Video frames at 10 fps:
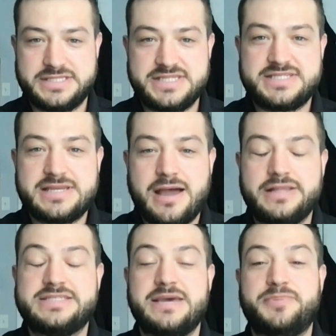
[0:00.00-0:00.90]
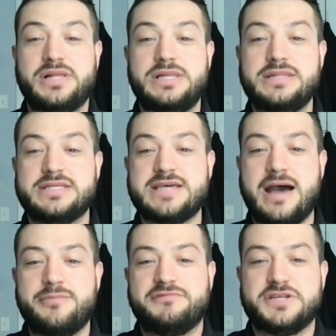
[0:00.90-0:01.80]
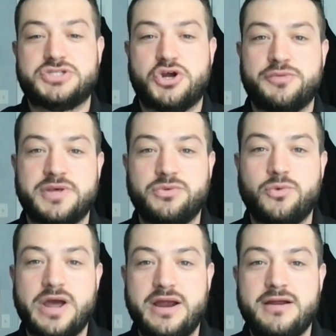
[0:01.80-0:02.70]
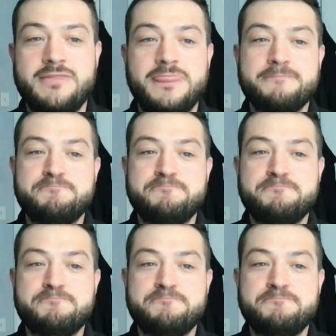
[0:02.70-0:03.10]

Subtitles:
This is typically the time of the tournament where,